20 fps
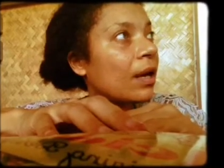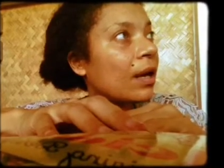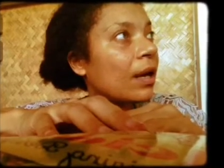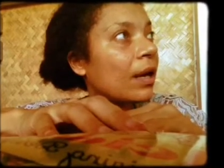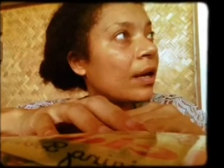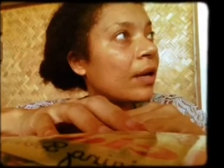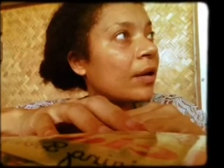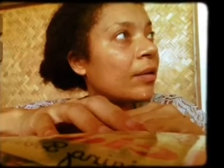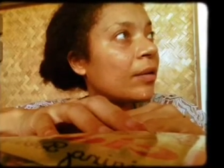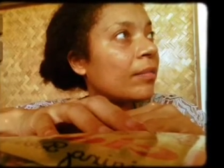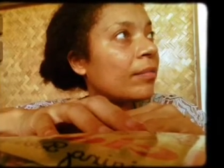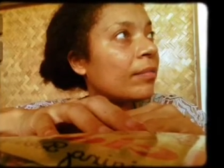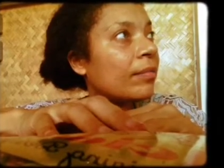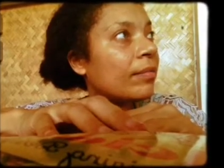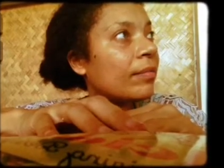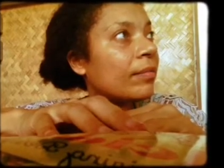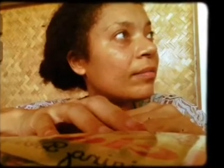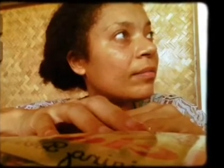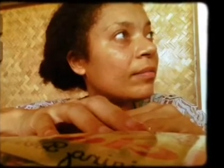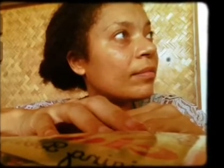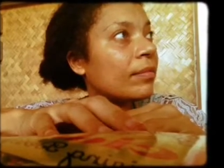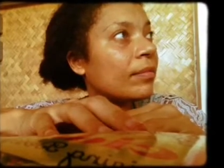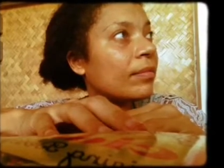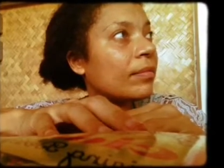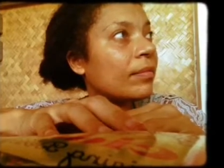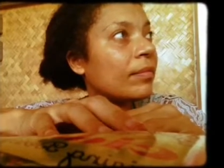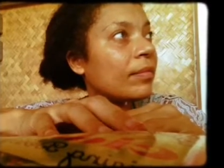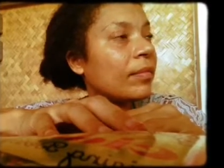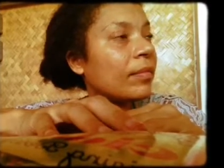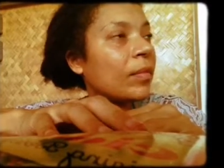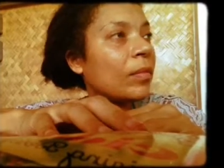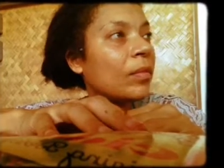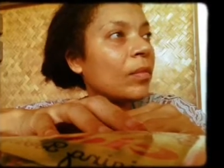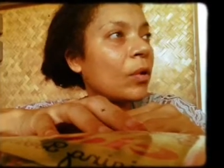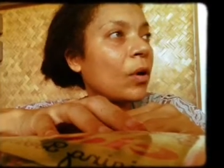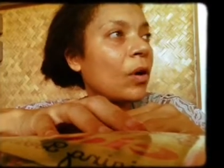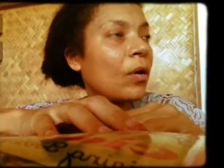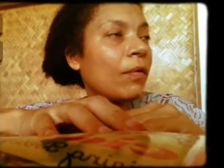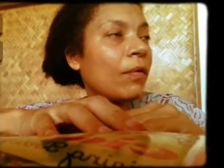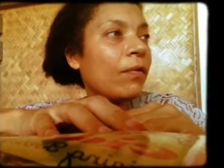Um,
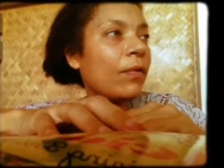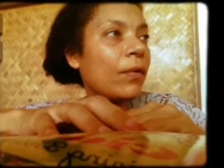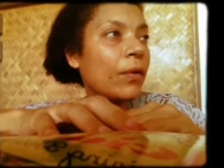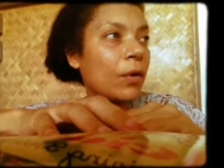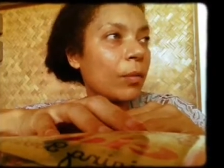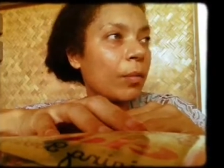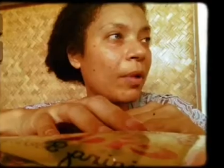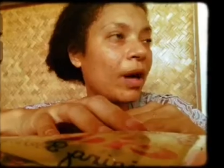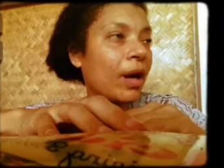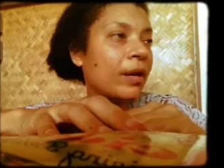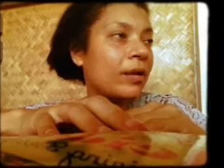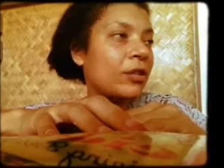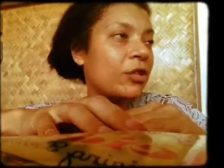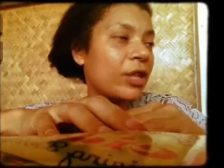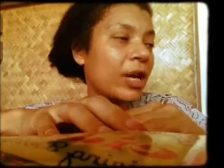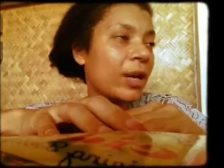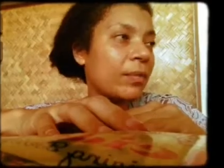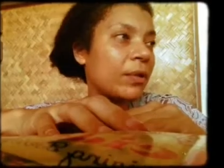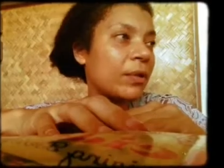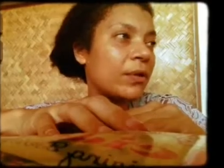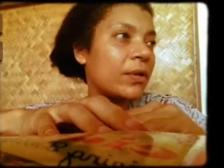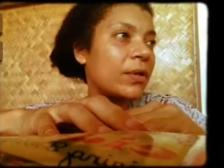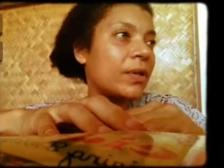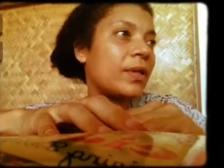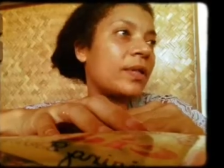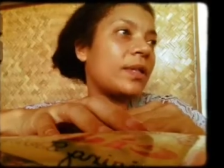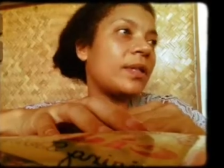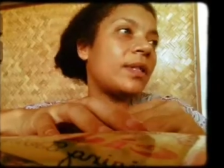oh, fourth po- chapter is,